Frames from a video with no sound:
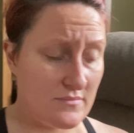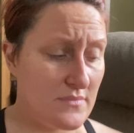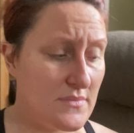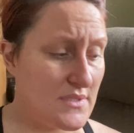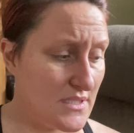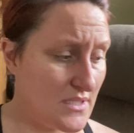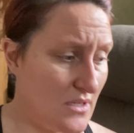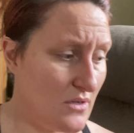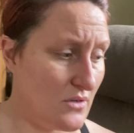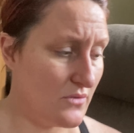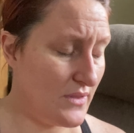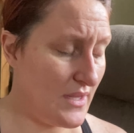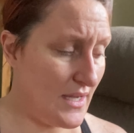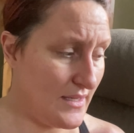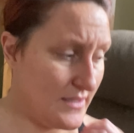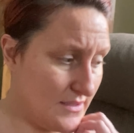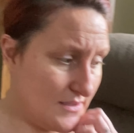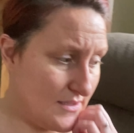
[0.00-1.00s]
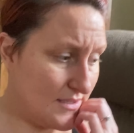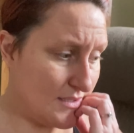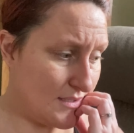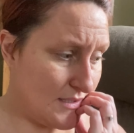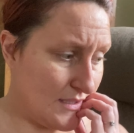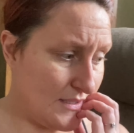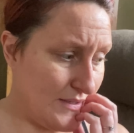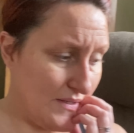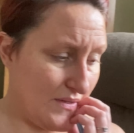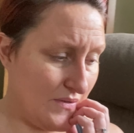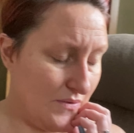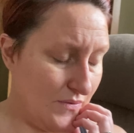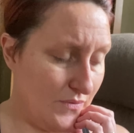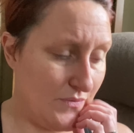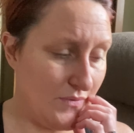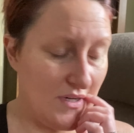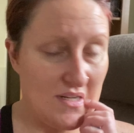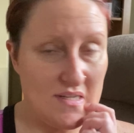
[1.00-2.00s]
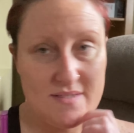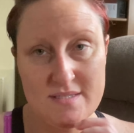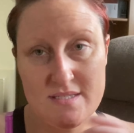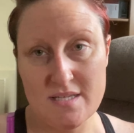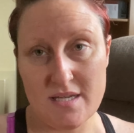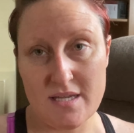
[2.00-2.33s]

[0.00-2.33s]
so that's whereas